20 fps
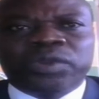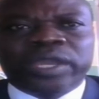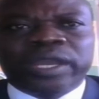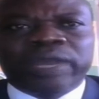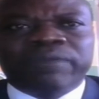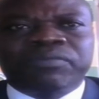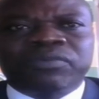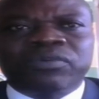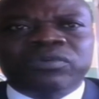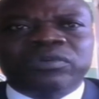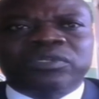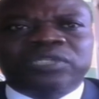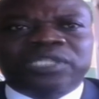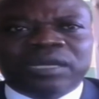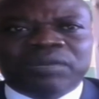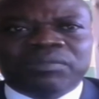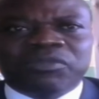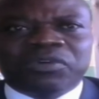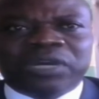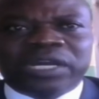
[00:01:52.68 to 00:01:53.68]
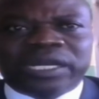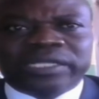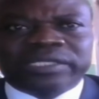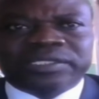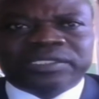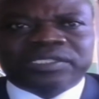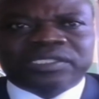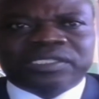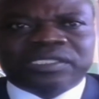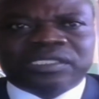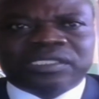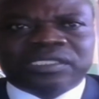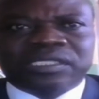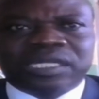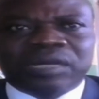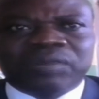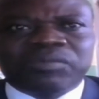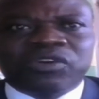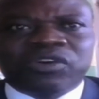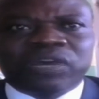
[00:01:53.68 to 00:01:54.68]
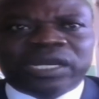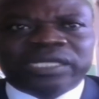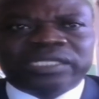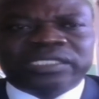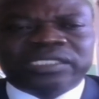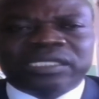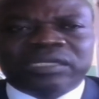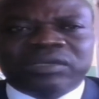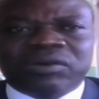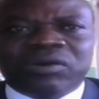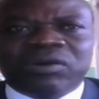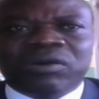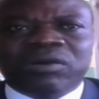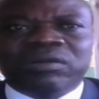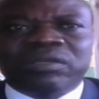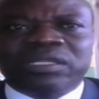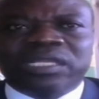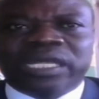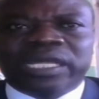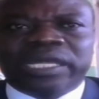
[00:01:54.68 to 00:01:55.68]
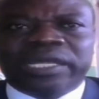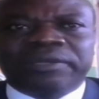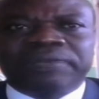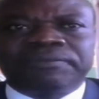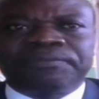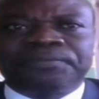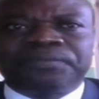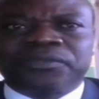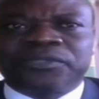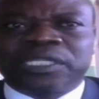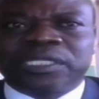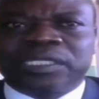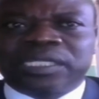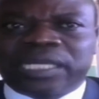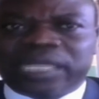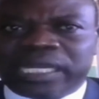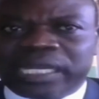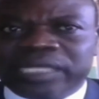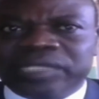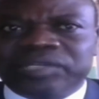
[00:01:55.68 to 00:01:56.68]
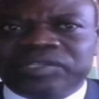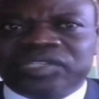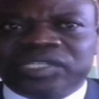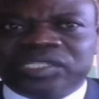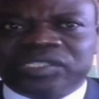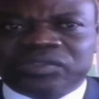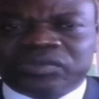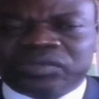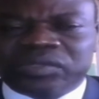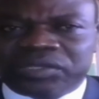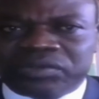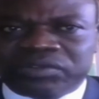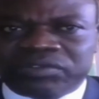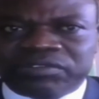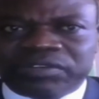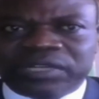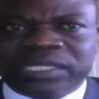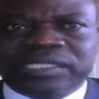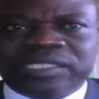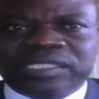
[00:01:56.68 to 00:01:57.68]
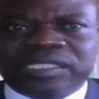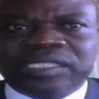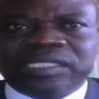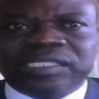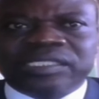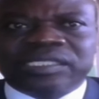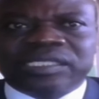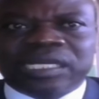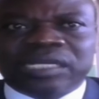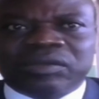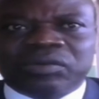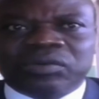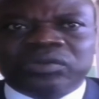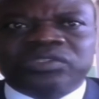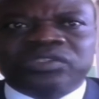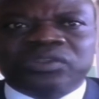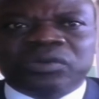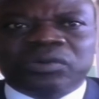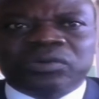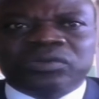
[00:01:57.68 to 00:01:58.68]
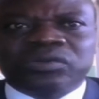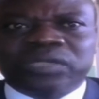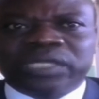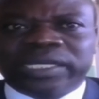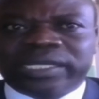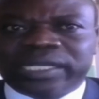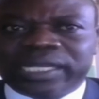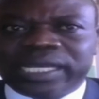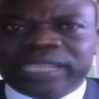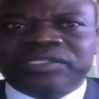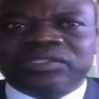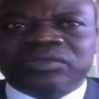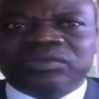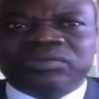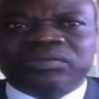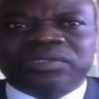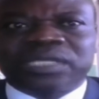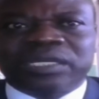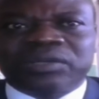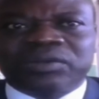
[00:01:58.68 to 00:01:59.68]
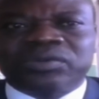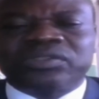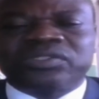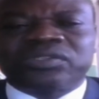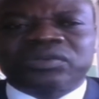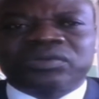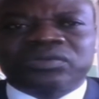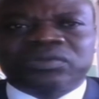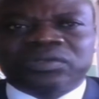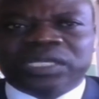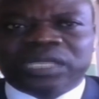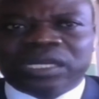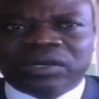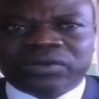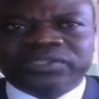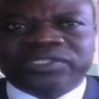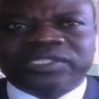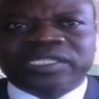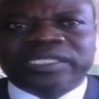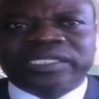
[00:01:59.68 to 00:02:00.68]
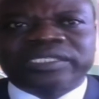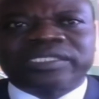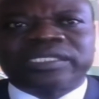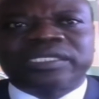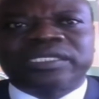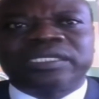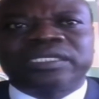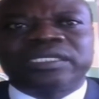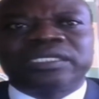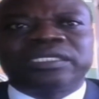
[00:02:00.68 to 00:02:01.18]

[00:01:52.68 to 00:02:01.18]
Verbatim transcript: We have put thermoguns, thermoguns in all the, the entries to the universities and also to the classrooms and also to the hostels.